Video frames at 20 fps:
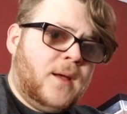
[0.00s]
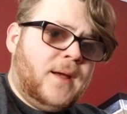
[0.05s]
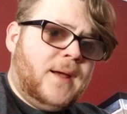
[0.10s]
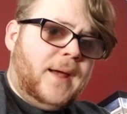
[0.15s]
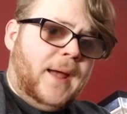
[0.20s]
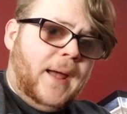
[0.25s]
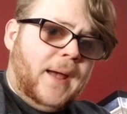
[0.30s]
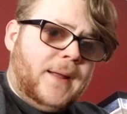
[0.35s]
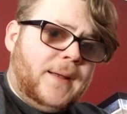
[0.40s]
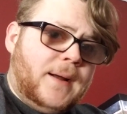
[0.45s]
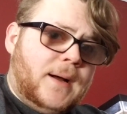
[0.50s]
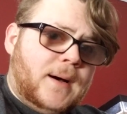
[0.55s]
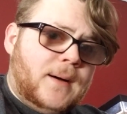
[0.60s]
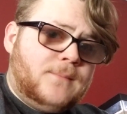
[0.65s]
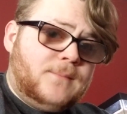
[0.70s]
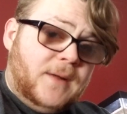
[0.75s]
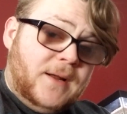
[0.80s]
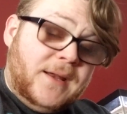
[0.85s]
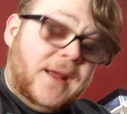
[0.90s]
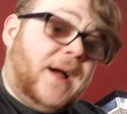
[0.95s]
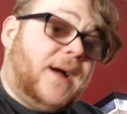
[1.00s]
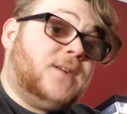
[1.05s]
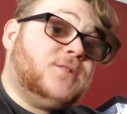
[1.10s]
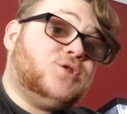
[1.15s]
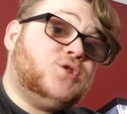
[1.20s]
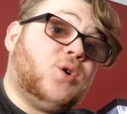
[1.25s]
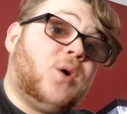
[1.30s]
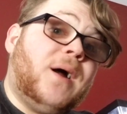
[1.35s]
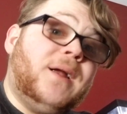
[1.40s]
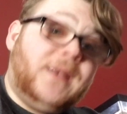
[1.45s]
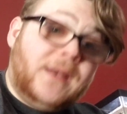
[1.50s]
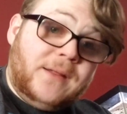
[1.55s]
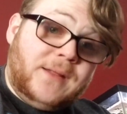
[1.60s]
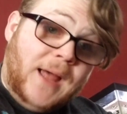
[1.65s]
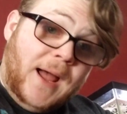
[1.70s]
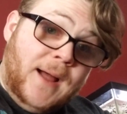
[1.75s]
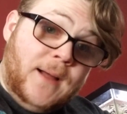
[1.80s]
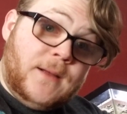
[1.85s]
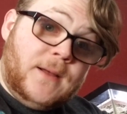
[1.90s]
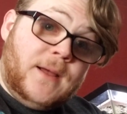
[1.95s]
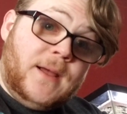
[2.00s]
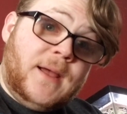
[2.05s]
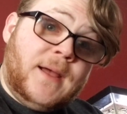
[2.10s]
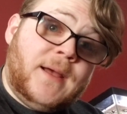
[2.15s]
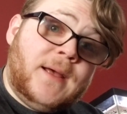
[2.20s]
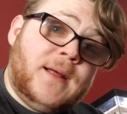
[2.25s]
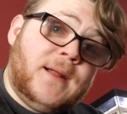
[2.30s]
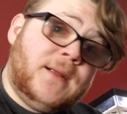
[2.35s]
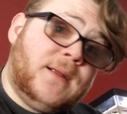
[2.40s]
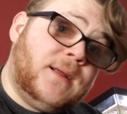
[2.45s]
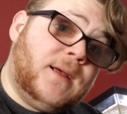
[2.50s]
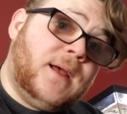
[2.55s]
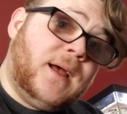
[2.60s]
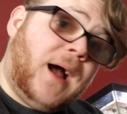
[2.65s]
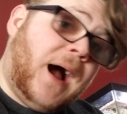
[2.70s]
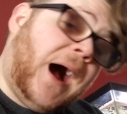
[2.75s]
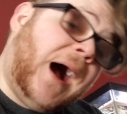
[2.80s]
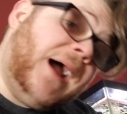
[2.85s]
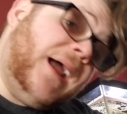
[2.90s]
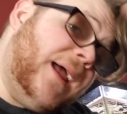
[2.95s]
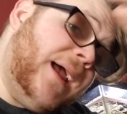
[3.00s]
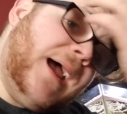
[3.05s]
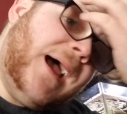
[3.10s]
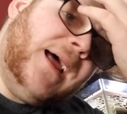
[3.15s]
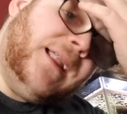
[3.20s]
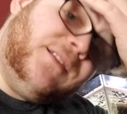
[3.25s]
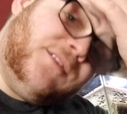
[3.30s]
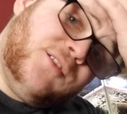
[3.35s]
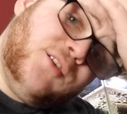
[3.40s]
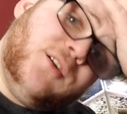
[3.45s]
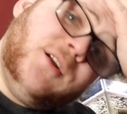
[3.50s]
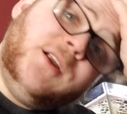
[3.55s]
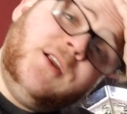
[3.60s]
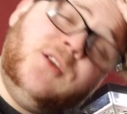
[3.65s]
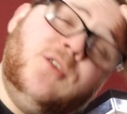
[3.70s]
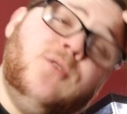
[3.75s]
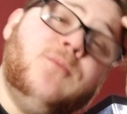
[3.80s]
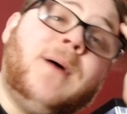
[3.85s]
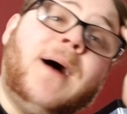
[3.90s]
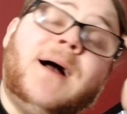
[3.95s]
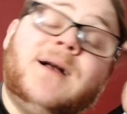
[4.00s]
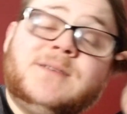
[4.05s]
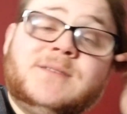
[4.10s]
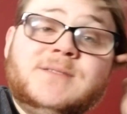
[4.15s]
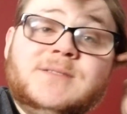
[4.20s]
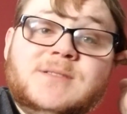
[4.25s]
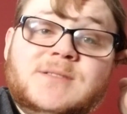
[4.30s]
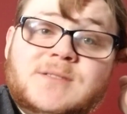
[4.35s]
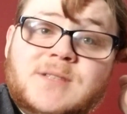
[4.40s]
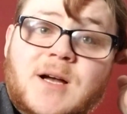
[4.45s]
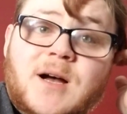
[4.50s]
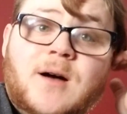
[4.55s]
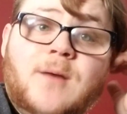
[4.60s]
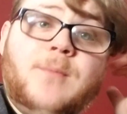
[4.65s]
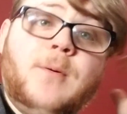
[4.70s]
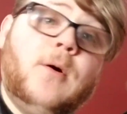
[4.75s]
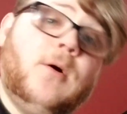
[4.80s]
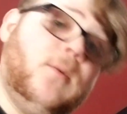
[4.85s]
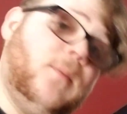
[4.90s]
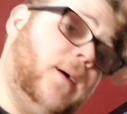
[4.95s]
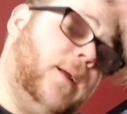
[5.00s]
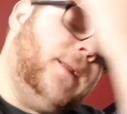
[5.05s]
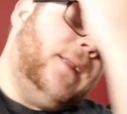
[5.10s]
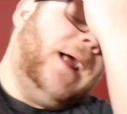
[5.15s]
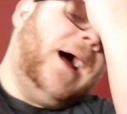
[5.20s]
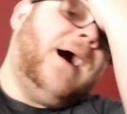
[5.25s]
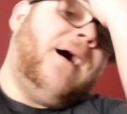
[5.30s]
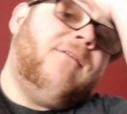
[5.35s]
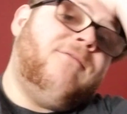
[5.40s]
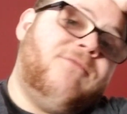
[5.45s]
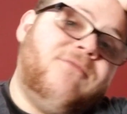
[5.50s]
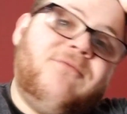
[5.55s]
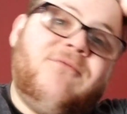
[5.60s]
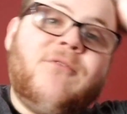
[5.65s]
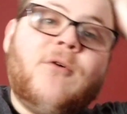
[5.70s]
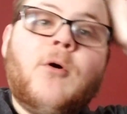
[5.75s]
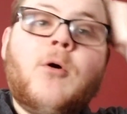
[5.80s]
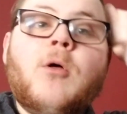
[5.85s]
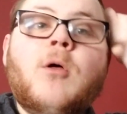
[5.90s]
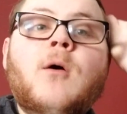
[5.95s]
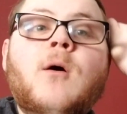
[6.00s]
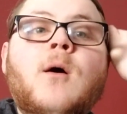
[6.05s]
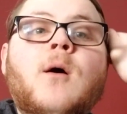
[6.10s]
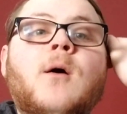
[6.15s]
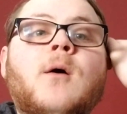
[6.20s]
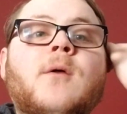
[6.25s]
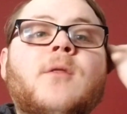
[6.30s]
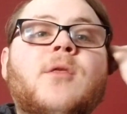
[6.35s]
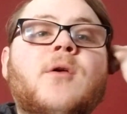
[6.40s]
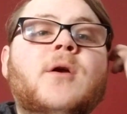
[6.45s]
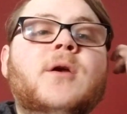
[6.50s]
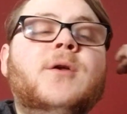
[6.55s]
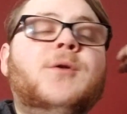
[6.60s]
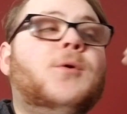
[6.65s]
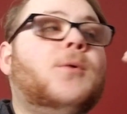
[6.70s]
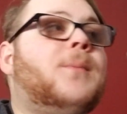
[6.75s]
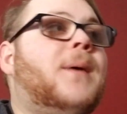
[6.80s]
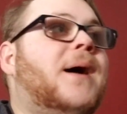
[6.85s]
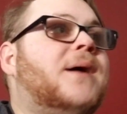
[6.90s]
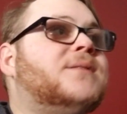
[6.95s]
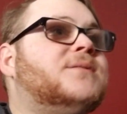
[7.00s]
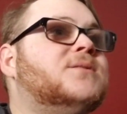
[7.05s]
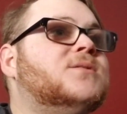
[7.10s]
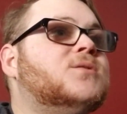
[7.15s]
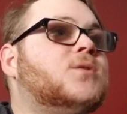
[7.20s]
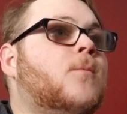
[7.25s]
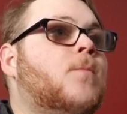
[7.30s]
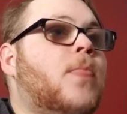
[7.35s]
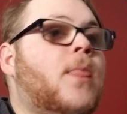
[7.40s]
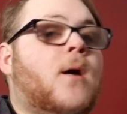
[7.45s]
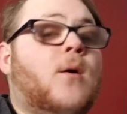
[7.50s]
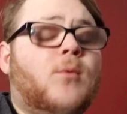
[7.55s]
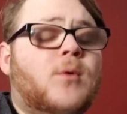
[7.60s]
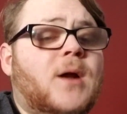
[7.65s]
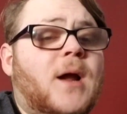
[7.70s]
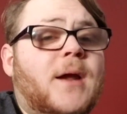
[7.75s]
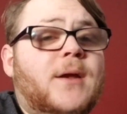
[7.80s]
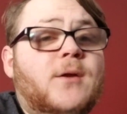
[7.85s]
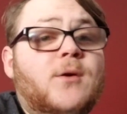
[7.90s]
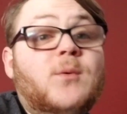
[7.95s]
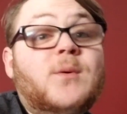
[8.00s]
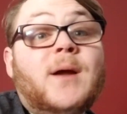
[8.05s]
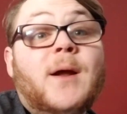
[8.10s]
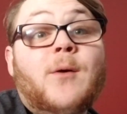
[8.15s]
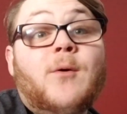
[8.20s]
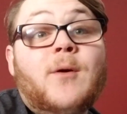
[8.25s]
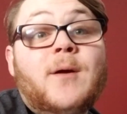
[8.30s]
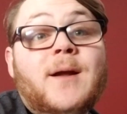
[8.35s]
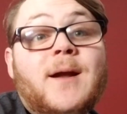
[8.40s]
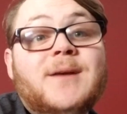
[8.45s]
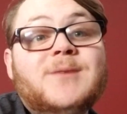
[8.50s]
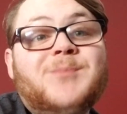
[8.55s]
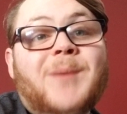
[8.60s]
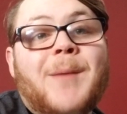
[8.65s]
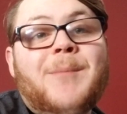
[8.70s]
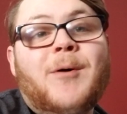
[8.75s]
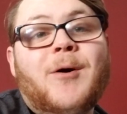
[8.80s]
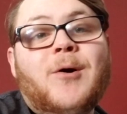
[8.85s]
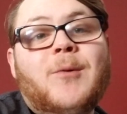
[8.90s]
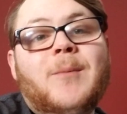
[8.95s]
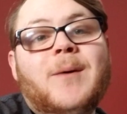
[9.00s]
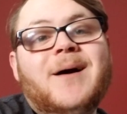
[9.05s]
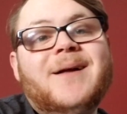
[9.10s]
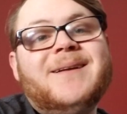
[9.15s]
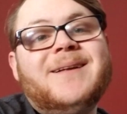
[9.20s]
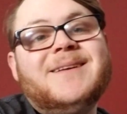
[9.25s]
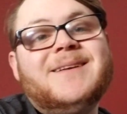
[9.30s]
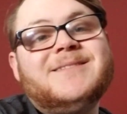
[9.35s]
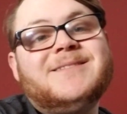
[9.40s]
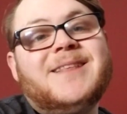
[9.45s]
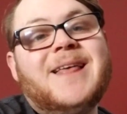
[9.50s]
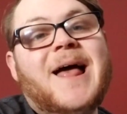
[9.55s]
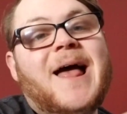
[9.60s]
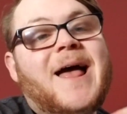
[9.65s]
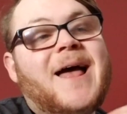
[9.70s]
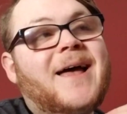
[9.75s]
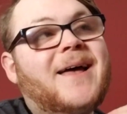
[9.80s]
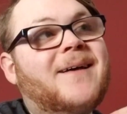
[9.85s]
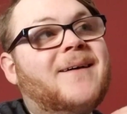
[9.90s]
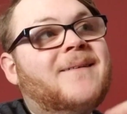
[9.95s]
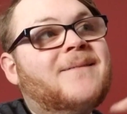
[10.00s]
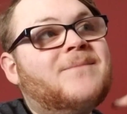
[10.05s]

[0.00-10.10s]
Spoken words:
And yeah, so I did that, and I had 32 boxes of Pokemon. Not full 32 boxes. What I do when I organize my Pokemon is that